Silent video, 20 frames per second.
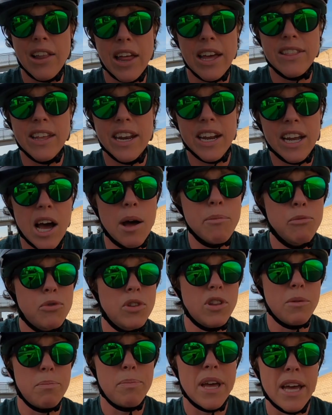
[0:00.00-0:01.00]
like that it comes
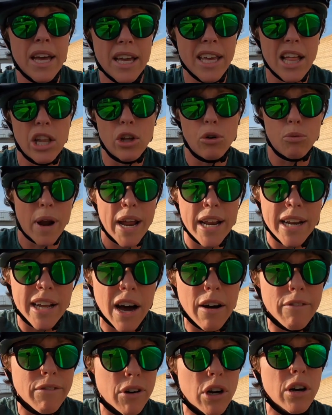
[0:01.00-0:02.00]
with the big yellow rain
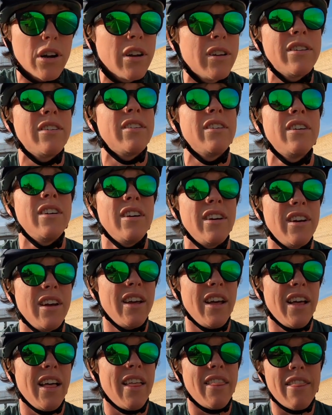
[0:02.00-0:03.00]
cover.
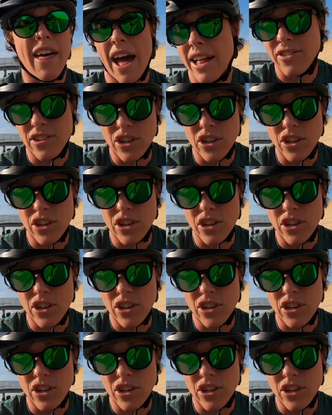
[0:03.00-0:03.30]
That's